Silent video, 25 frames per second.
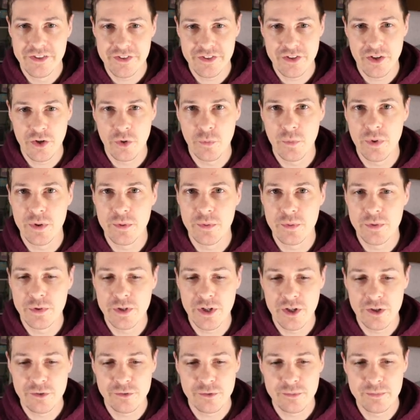So we will
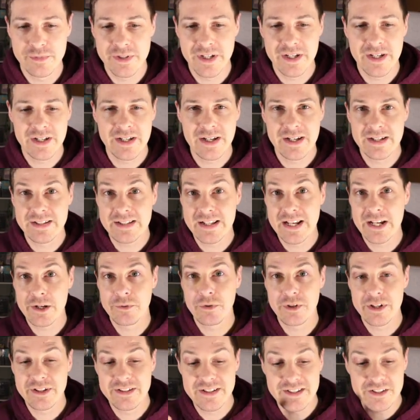go from there. And
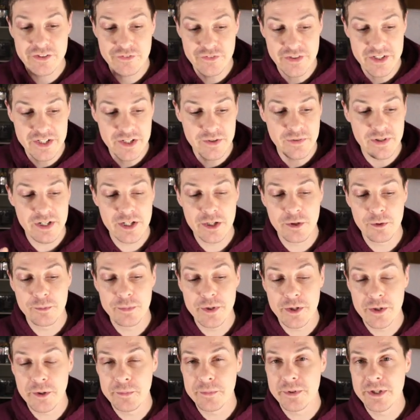later on in this video, I will
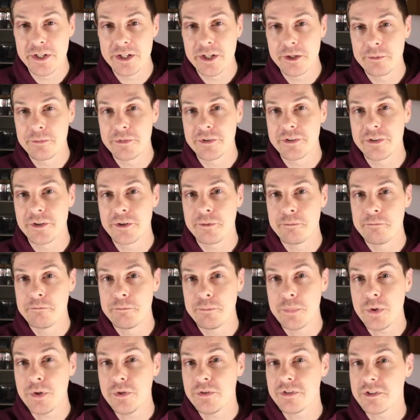be opening up some
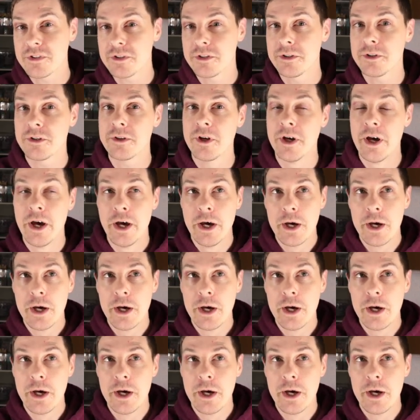booster